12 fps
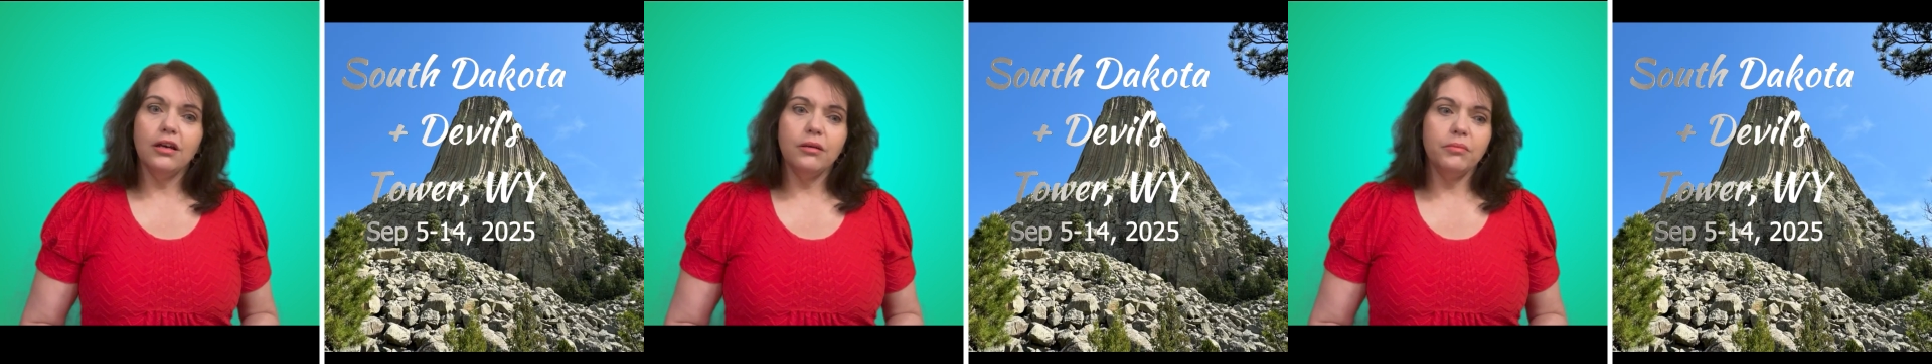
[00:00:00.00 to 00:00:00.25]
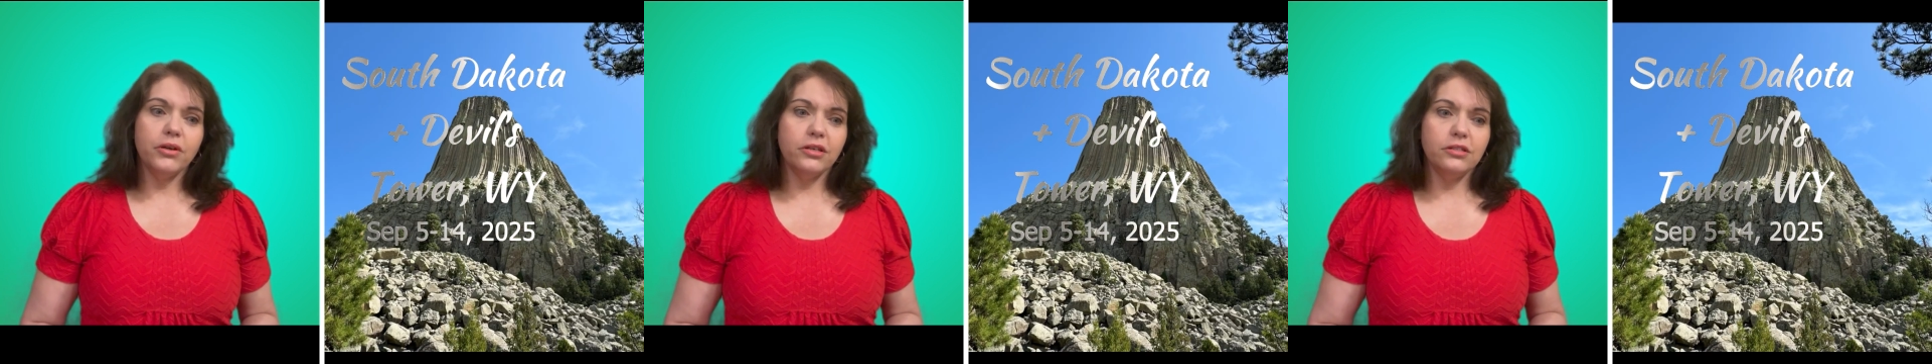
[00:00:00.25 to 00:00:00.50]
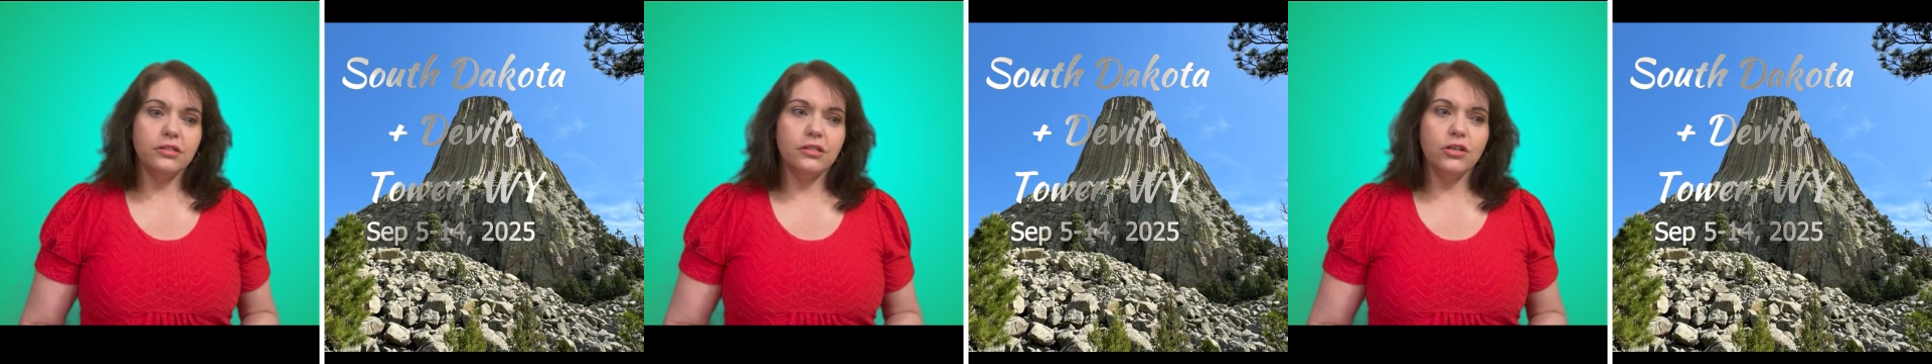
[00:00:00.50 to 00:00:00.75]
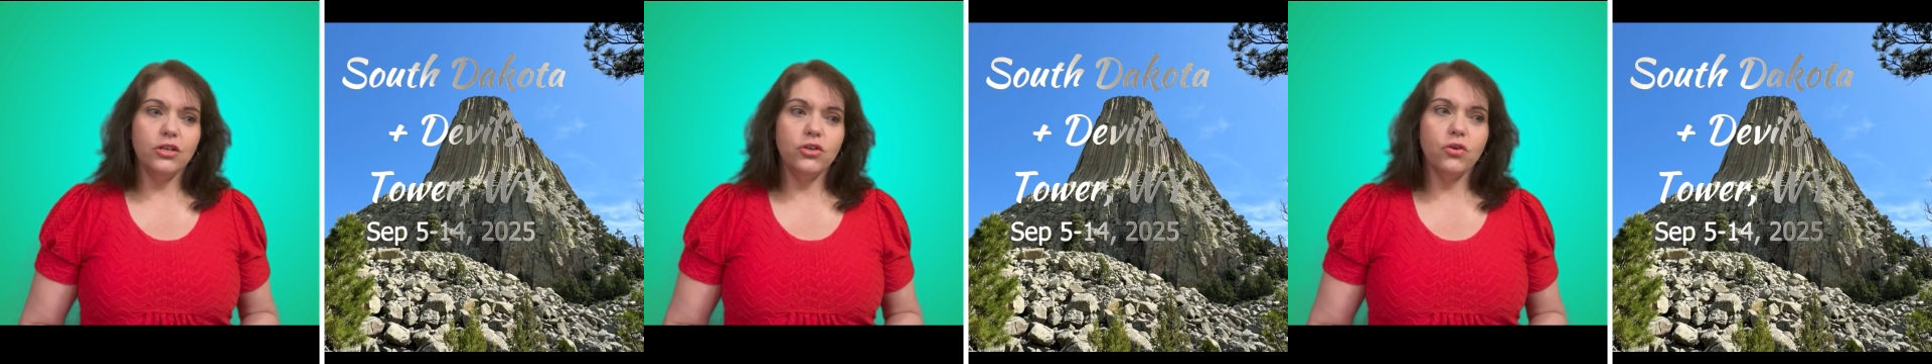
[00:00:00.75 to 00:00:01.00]
because
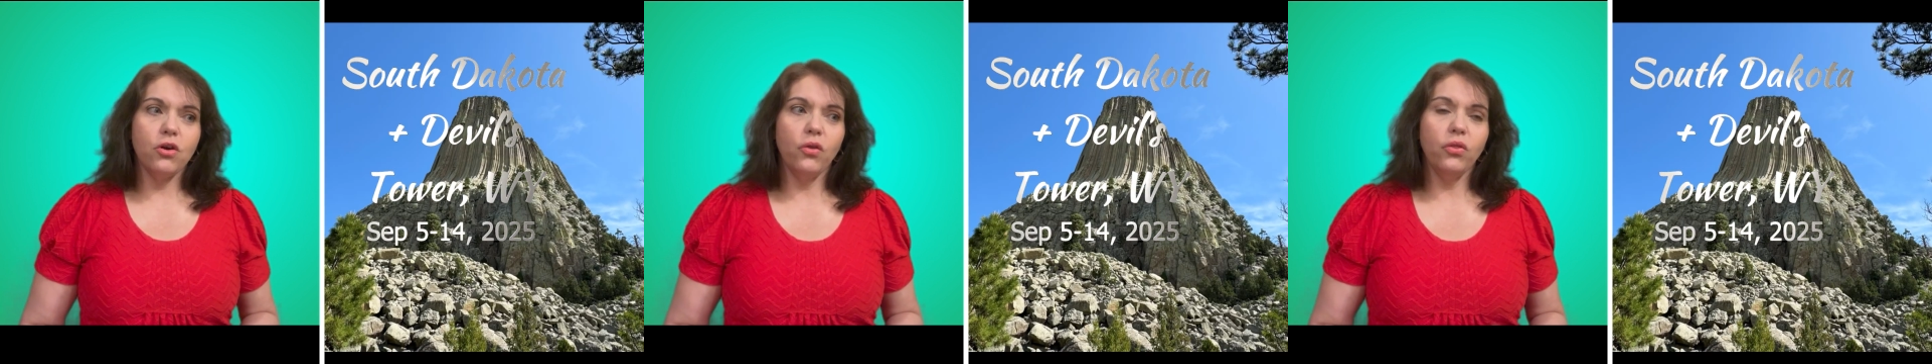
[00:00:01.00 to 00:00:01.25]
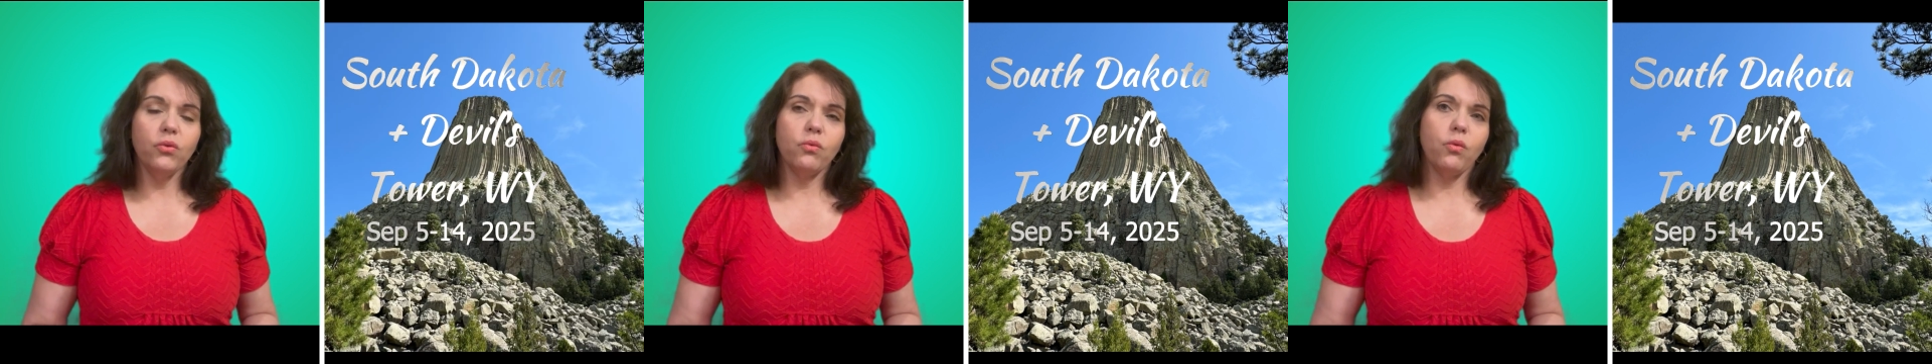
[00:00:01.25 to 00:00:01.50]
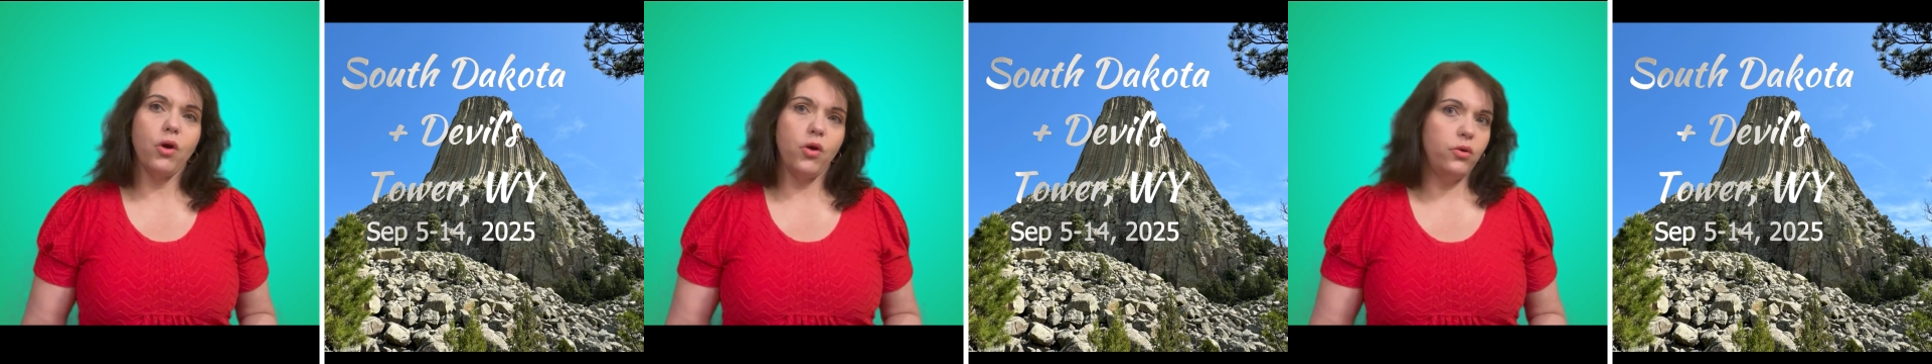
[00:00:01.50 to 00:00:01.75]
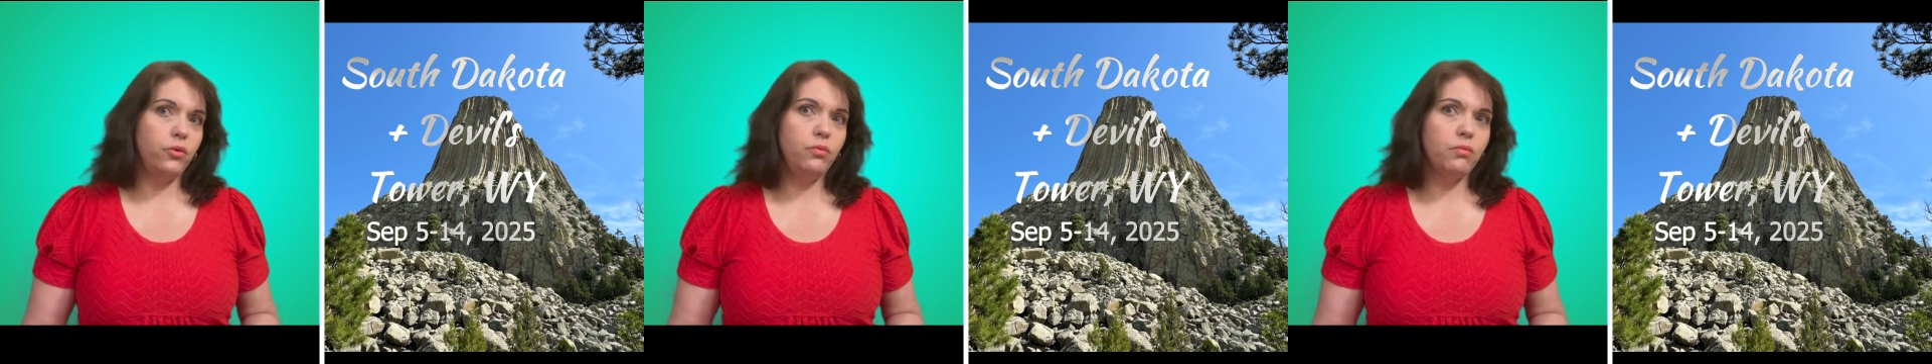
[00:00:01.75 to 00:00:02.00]
you're on the
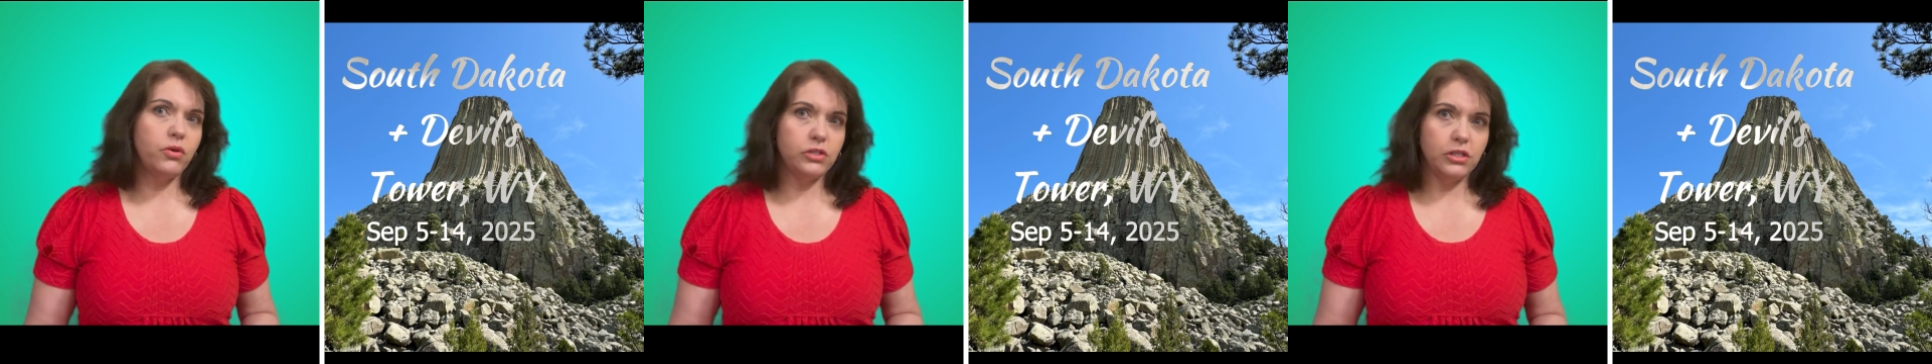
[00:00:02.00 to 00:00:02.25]
road most